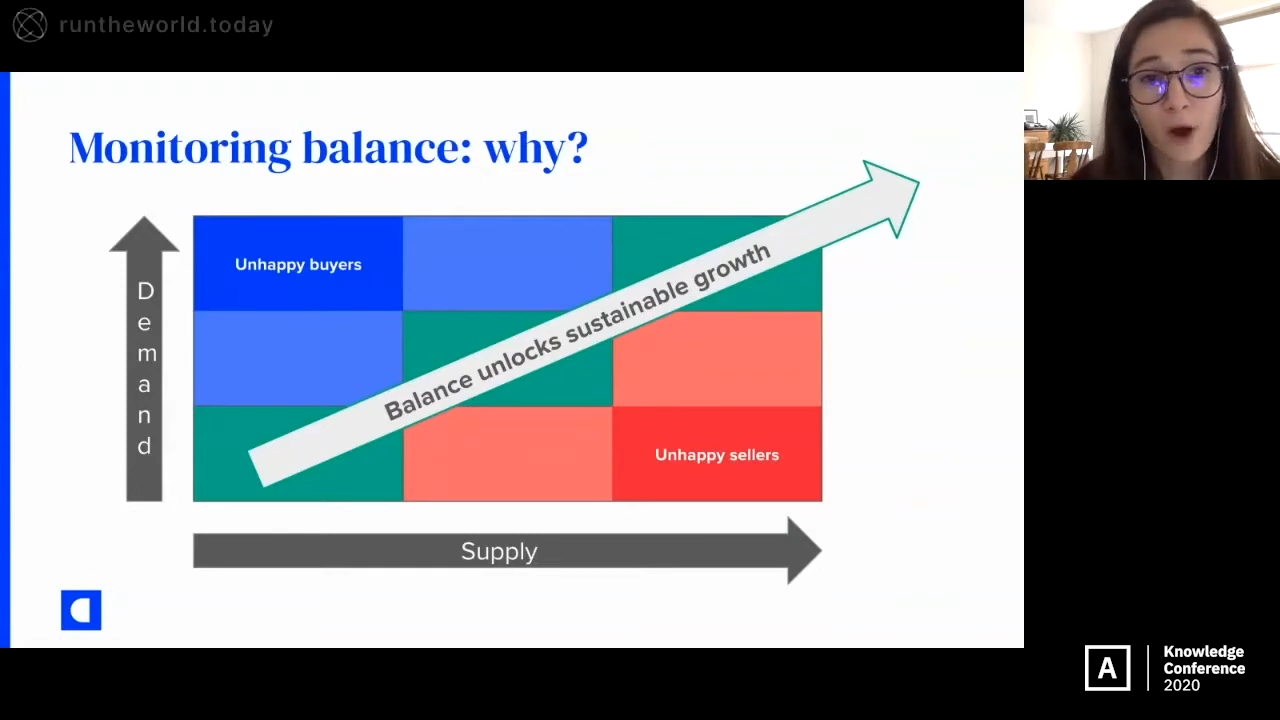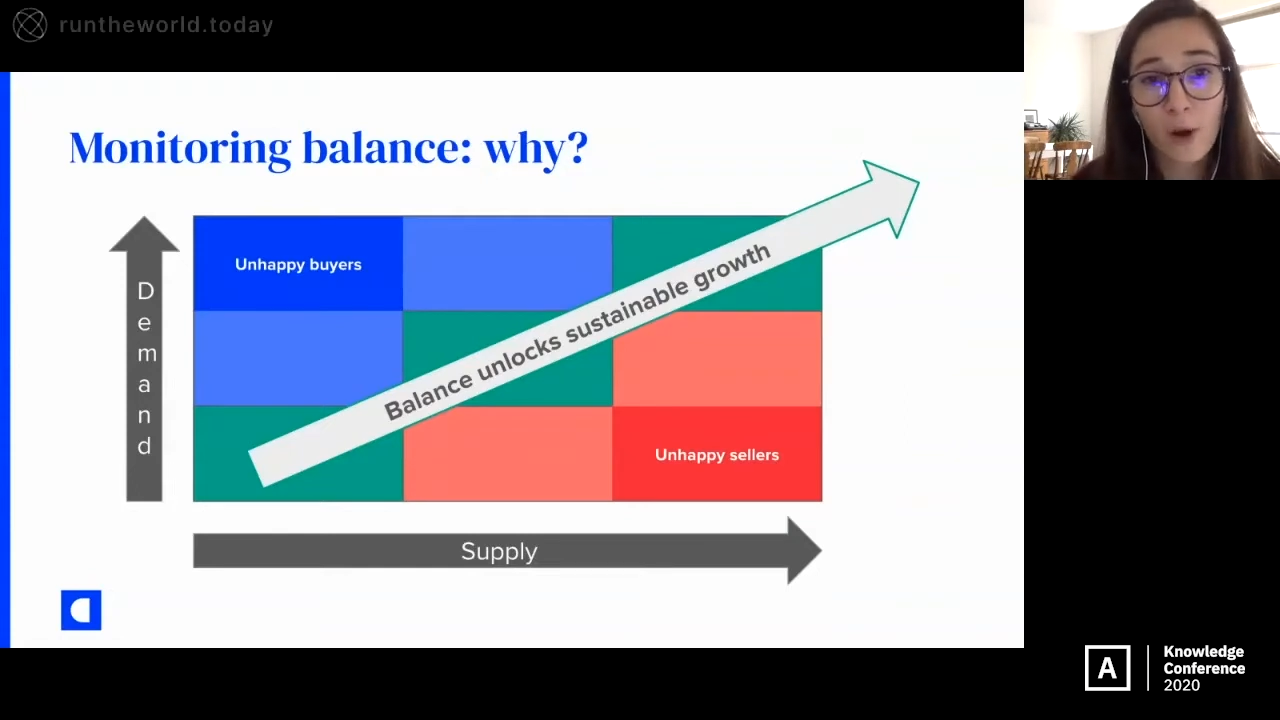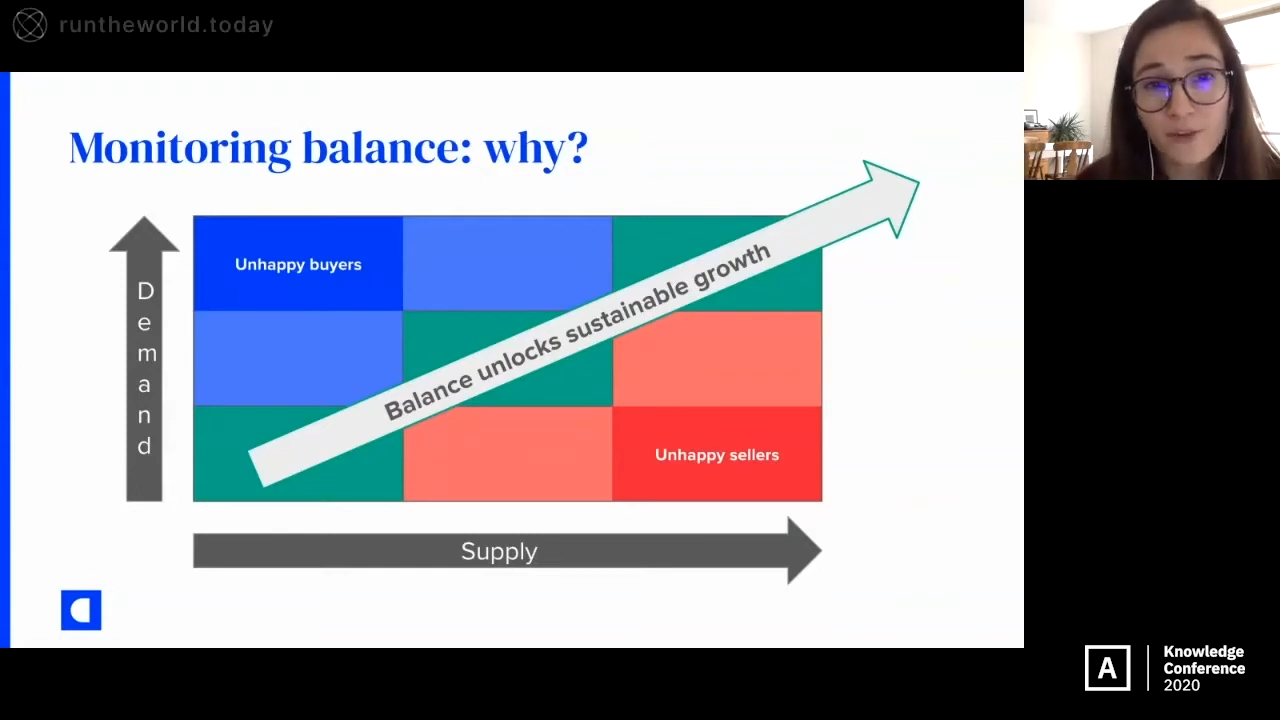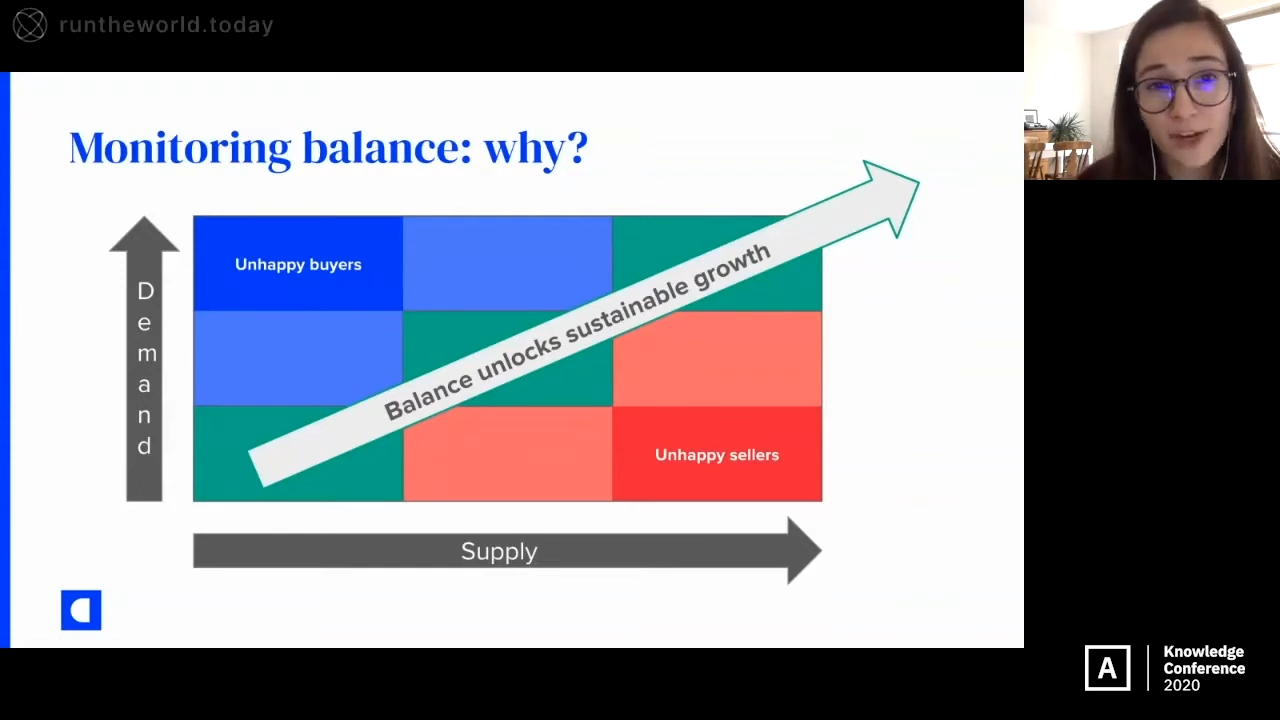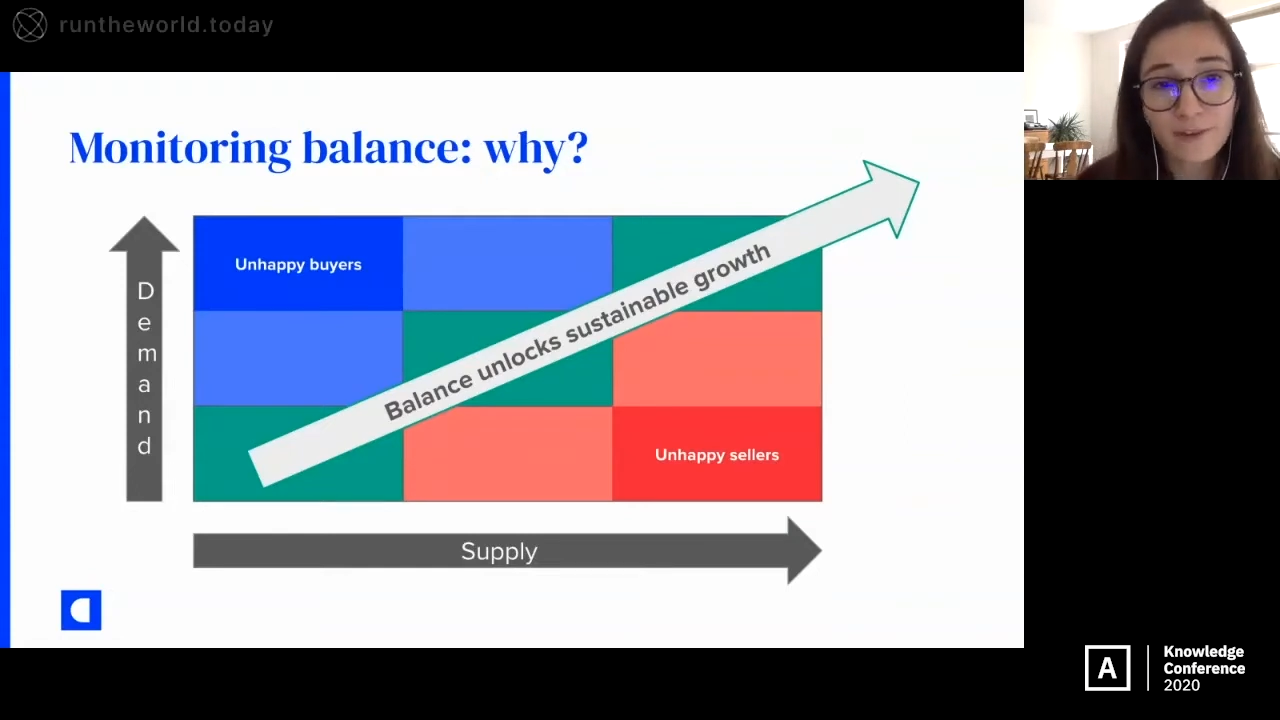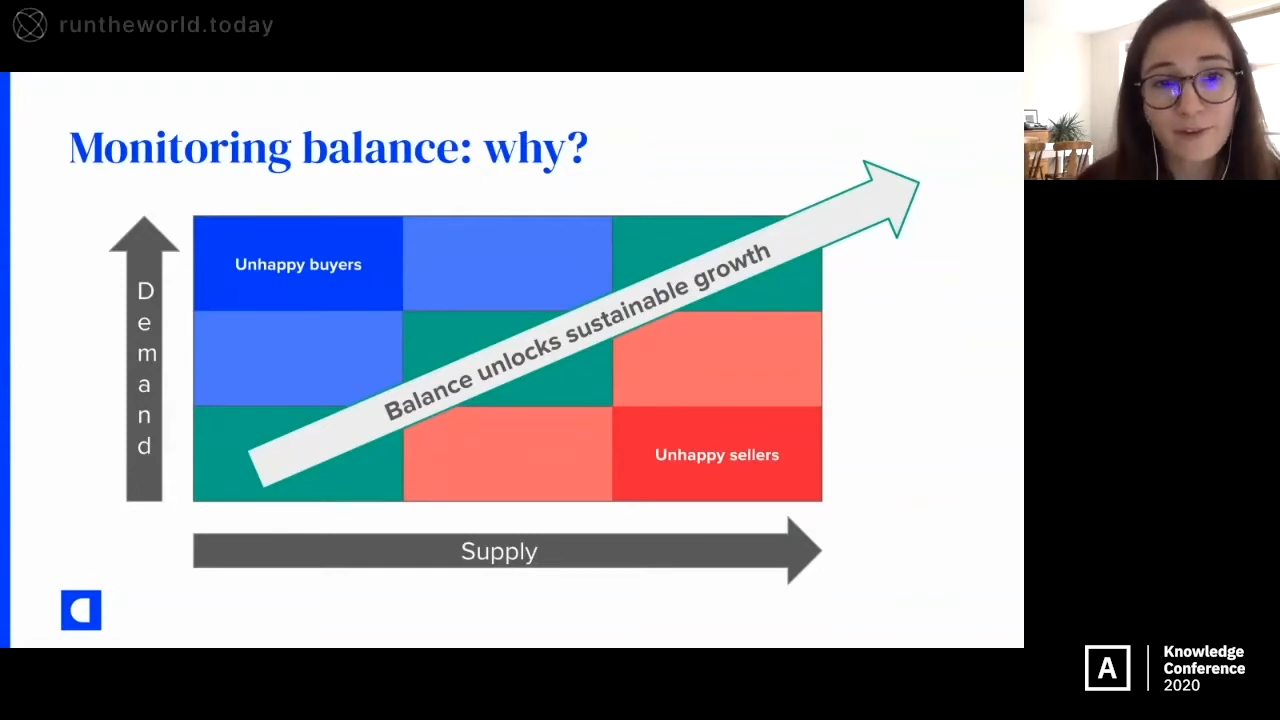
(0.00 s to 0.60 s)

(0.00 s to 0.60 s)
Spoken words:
objects